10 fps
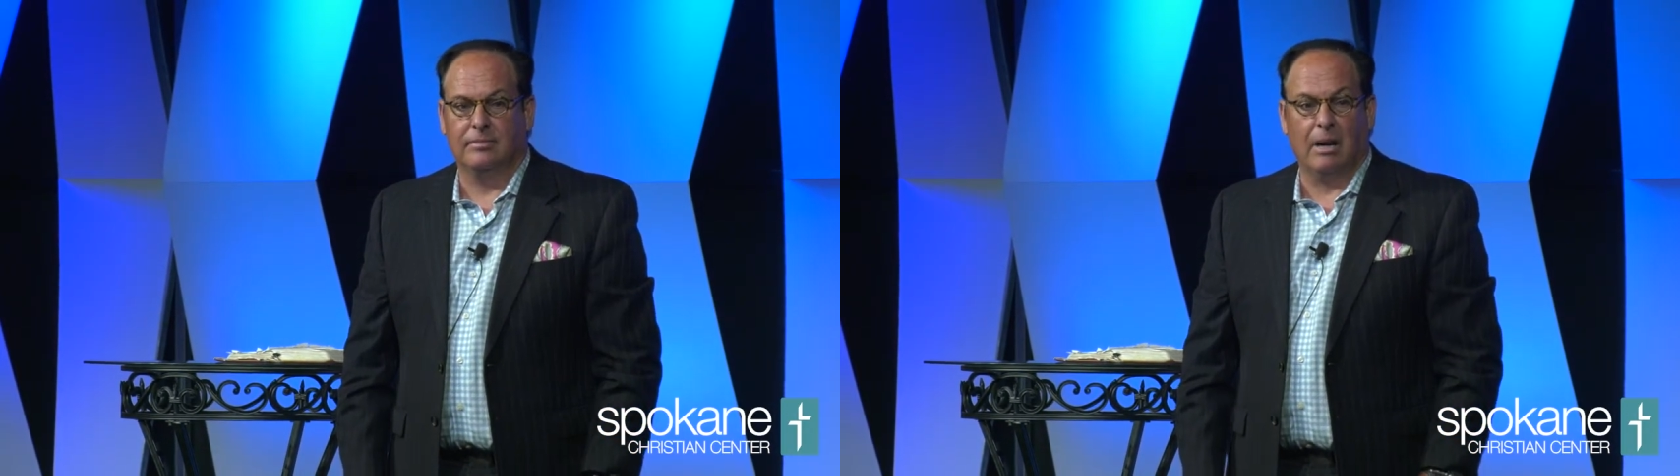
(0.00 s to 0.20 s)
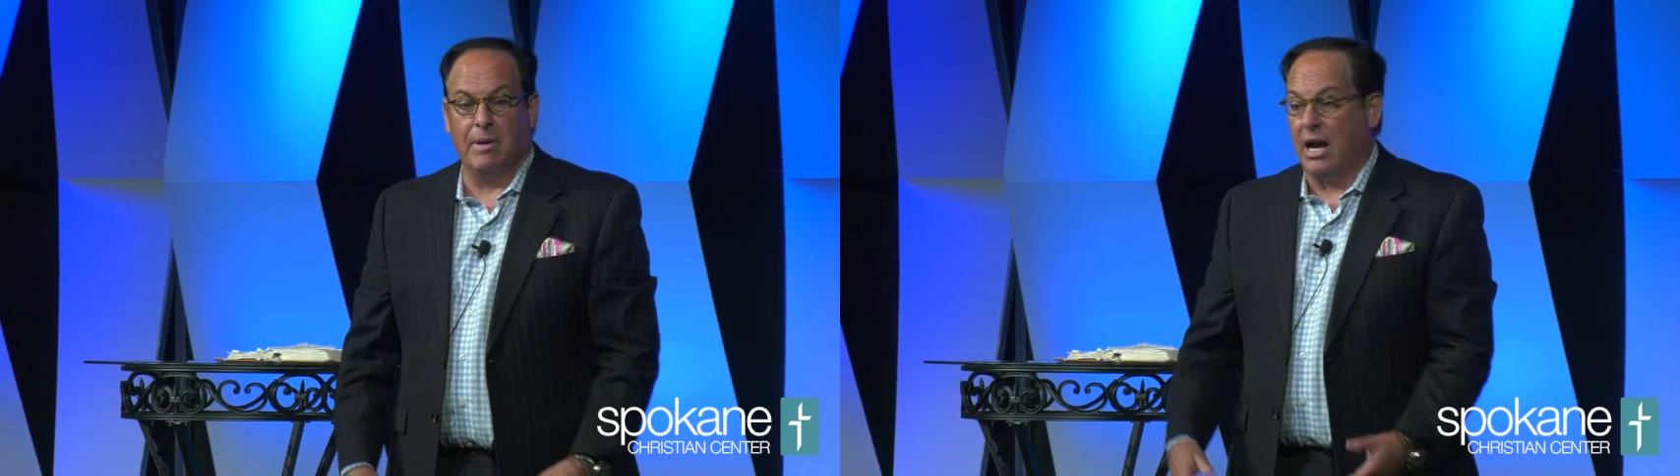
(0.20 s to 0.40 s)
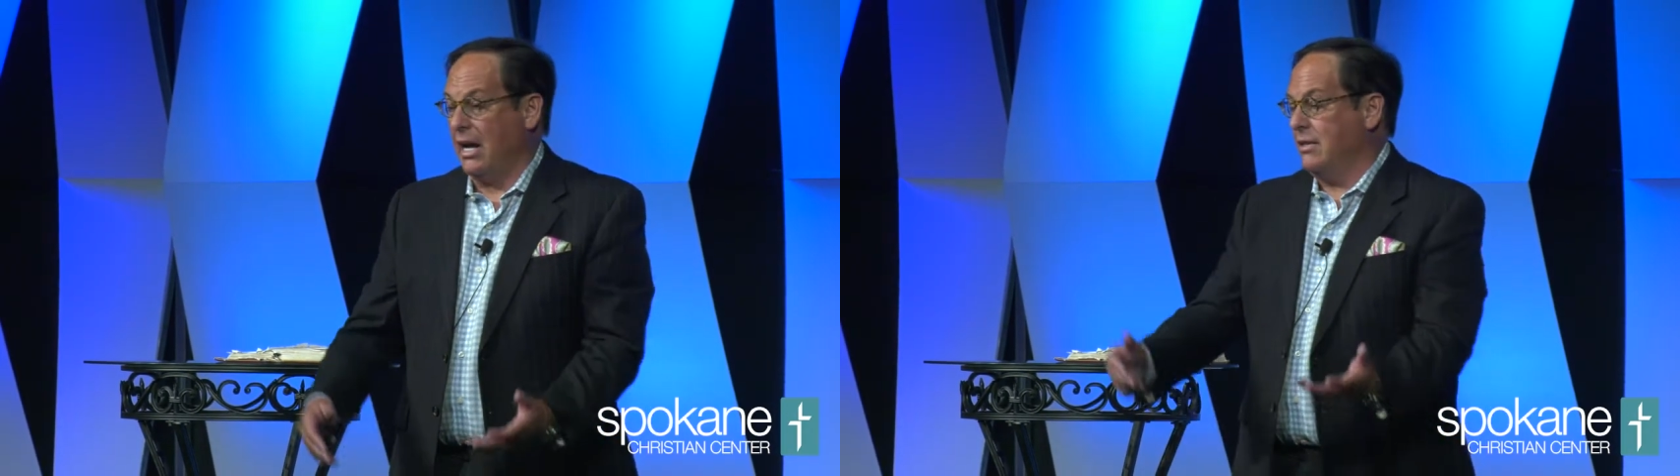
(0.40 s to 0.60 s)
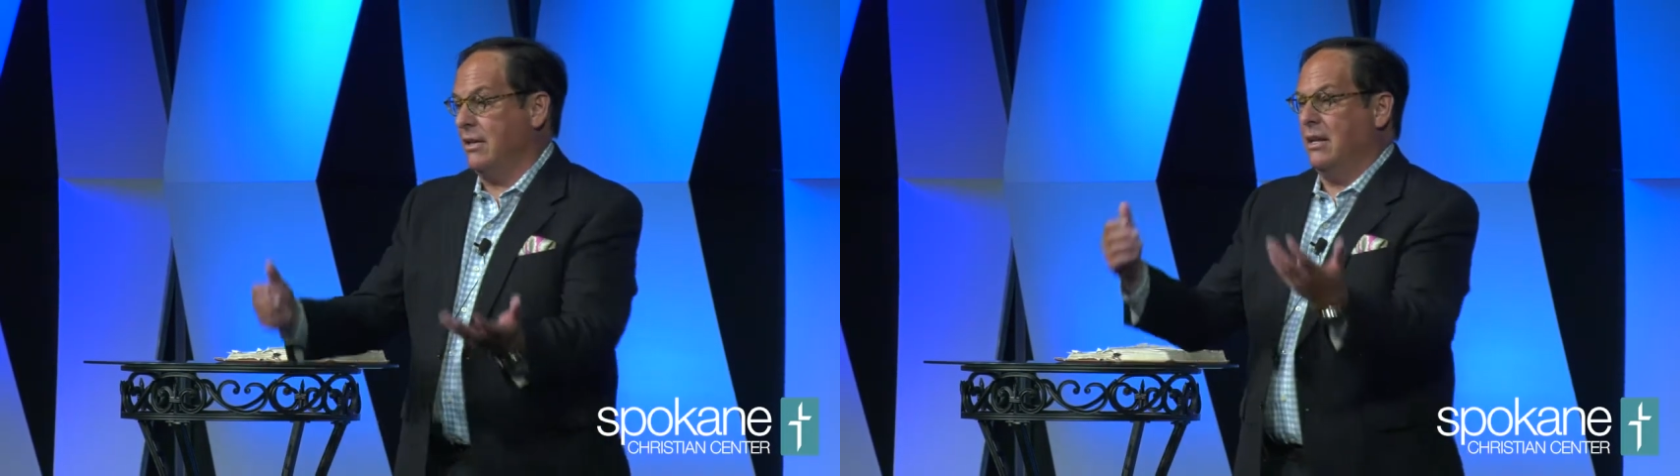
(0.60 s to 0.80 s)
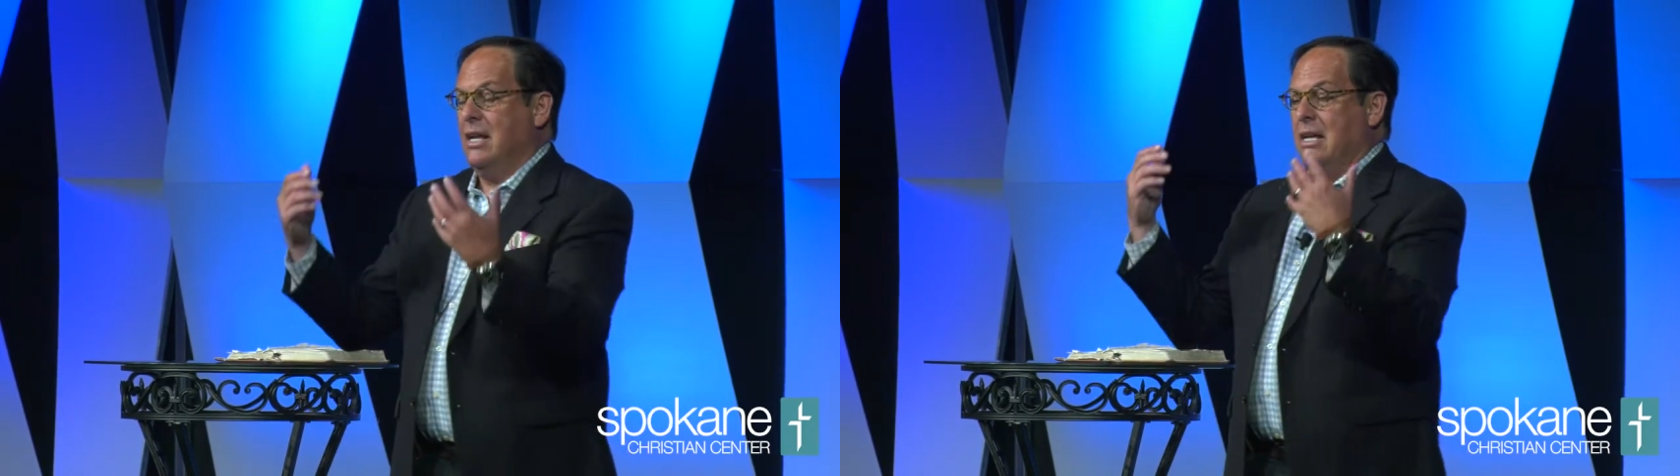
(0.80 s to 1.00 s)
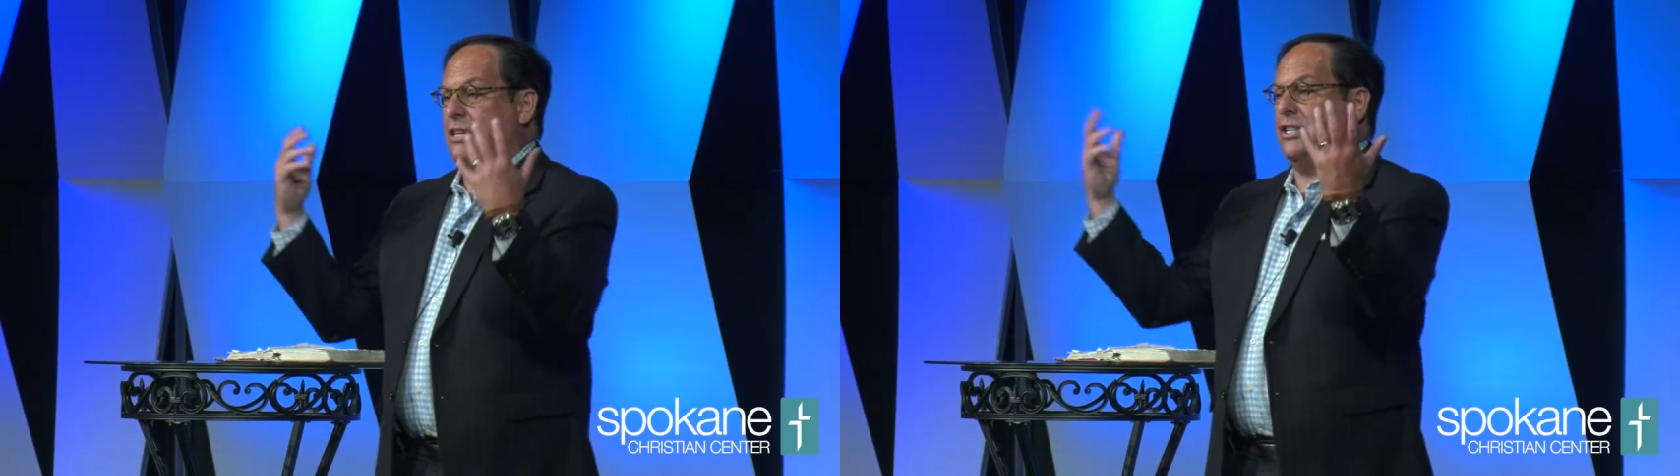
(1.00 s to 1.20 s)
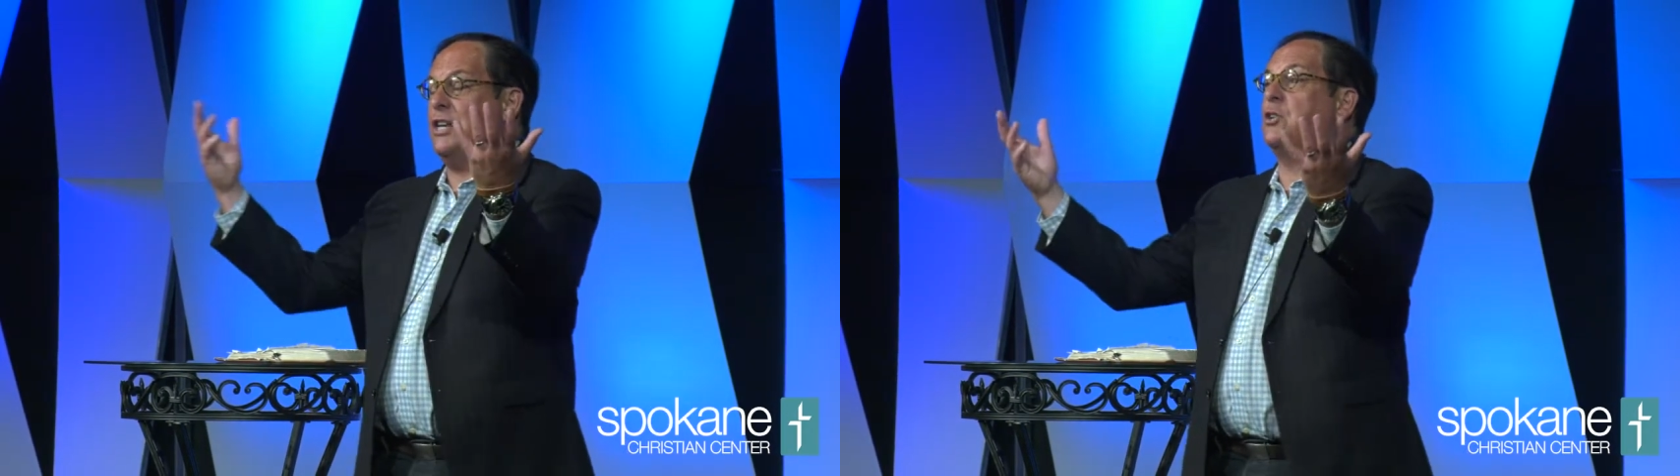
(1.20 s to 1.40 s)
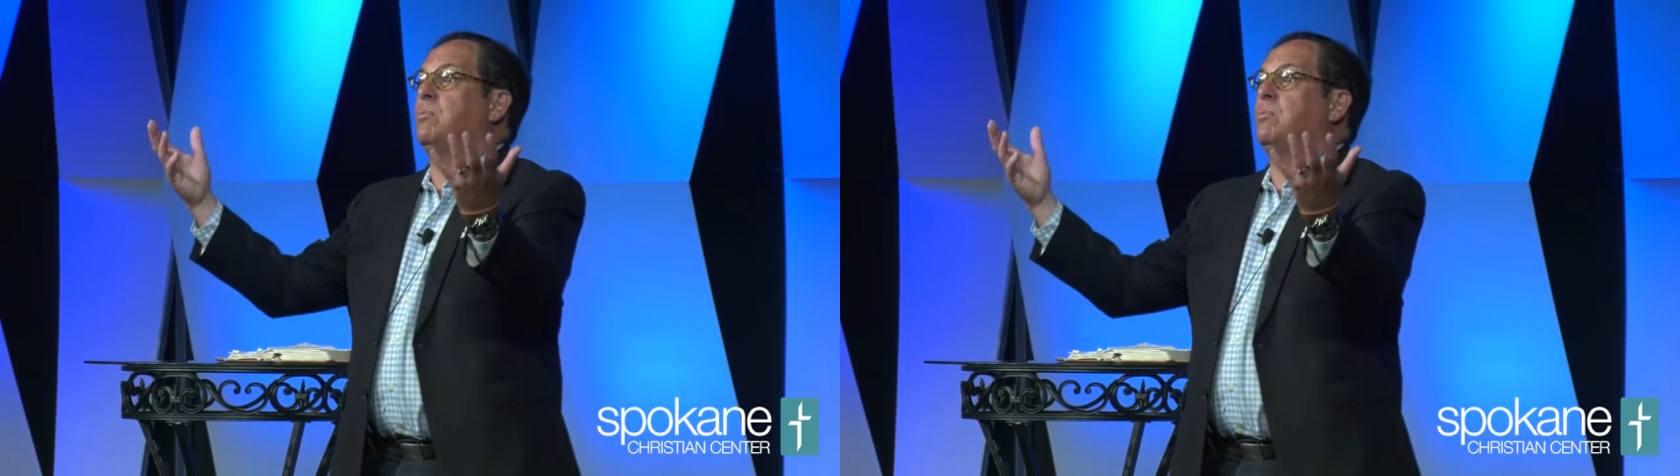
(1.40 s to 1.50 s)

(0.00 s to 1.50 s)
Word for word: I mean, I, the, Ezekiel